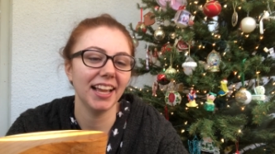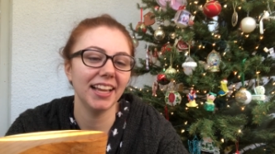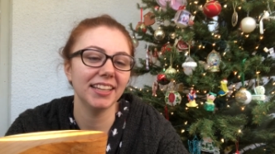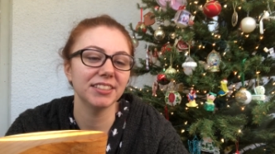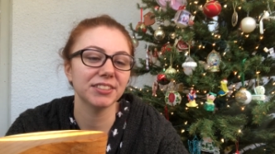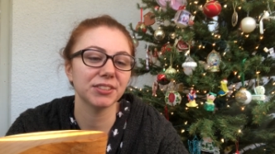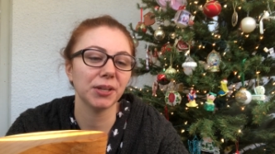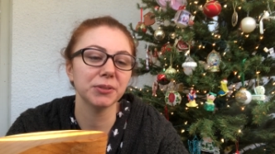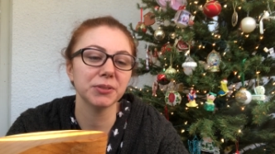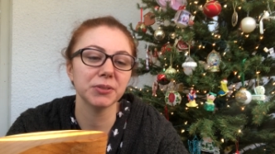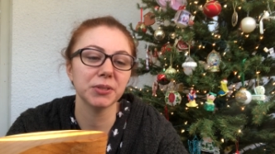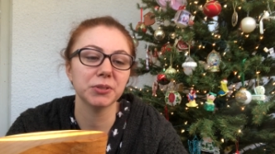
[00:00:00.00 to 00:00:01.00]
It is so,
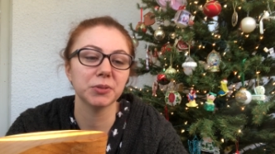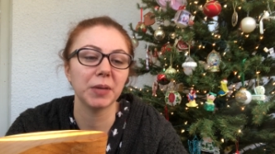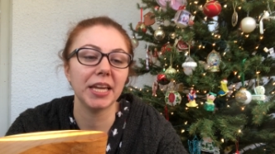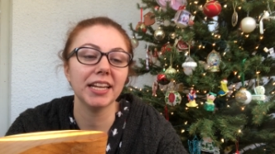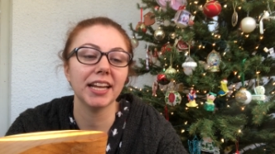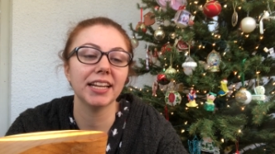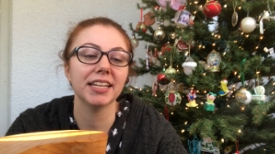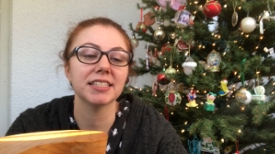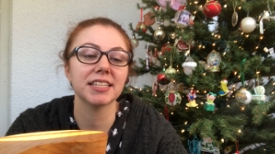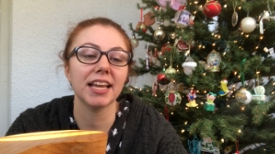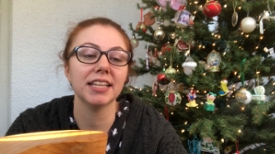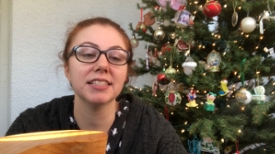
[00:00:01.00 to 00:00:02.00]
so, so sweet. It
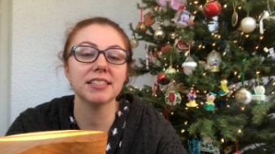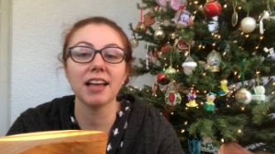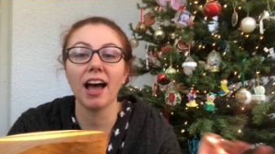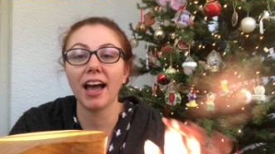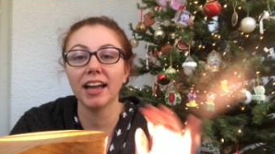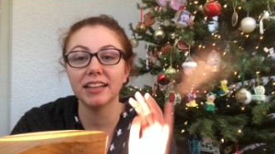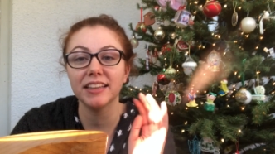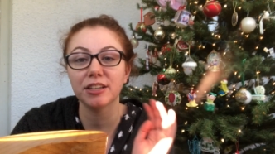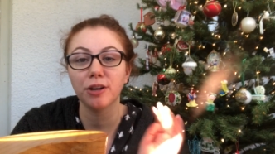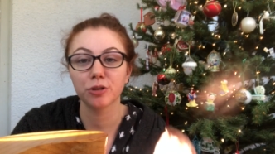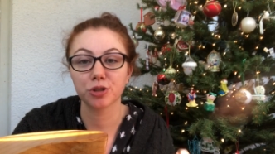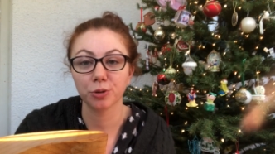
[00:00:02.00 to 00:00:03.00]
is inside the
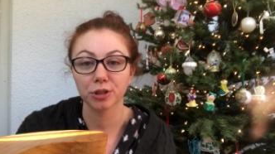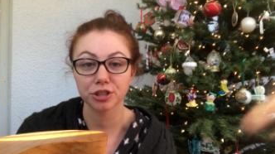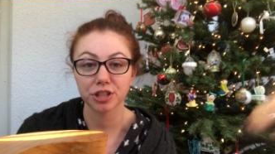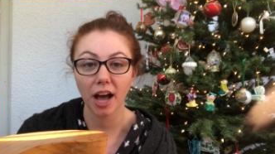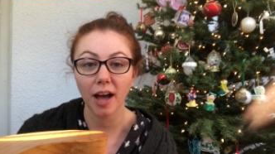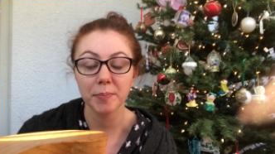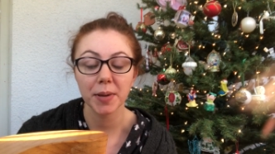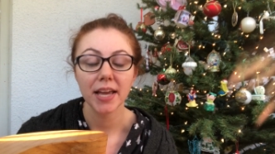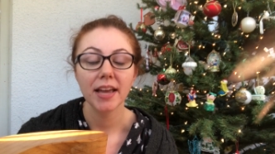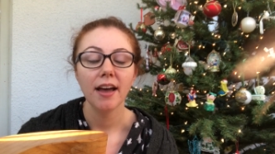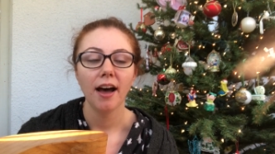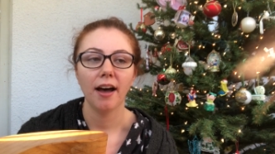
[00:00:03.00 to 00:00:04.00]
Couture shop
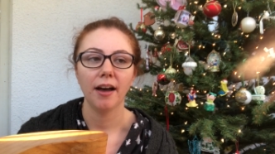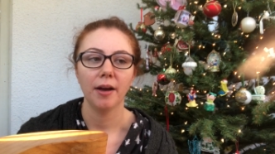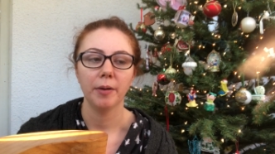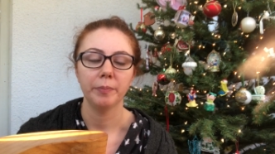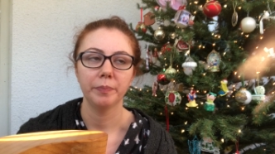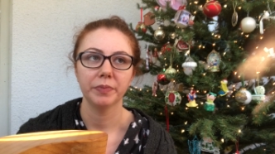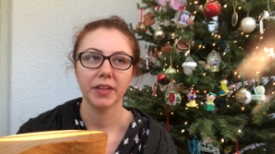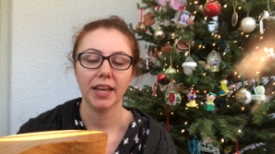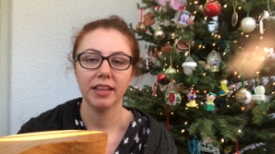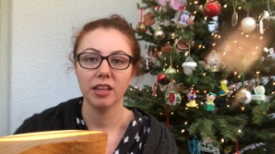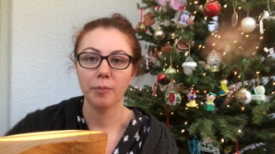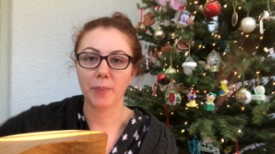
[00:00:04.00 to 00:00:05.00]
um,
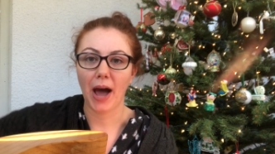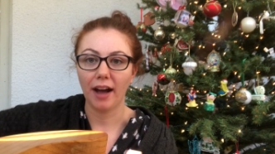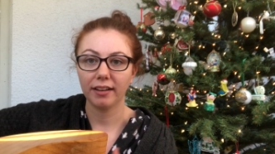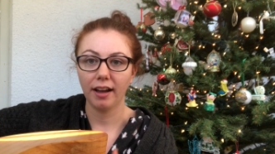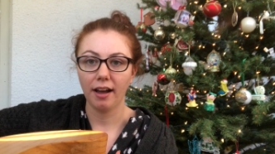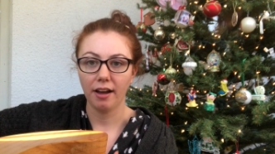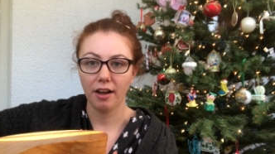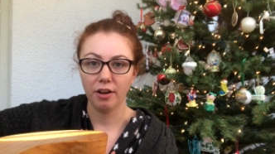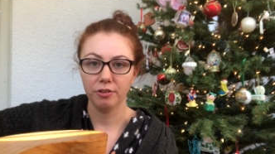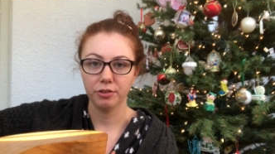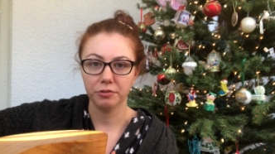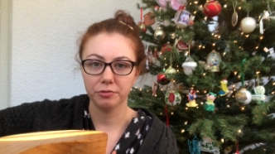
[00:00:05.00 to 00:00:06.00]
in the back
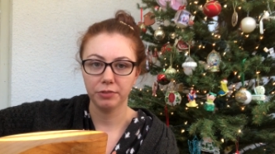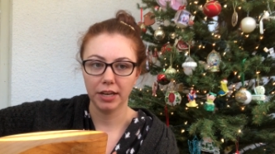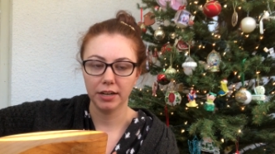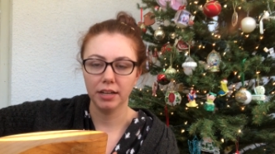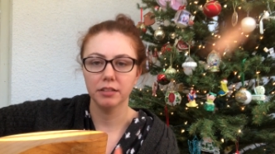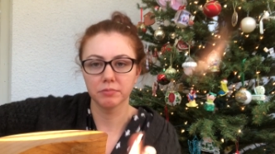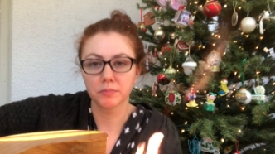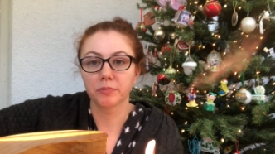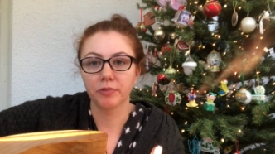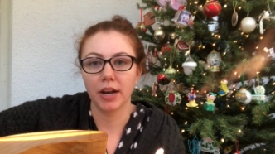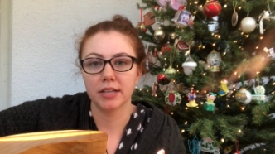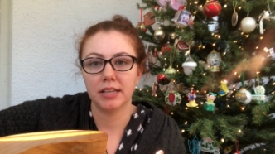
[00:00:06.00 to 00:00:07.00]
of fan- in
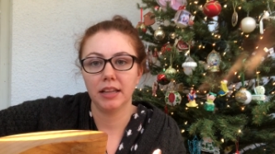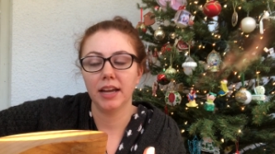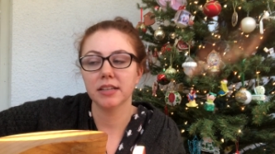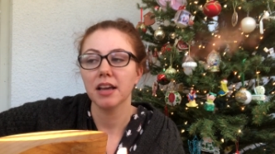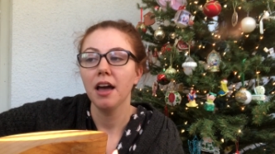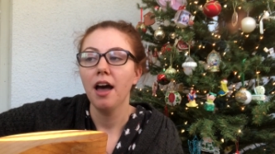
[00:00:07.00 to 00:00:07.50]
Fantasyland.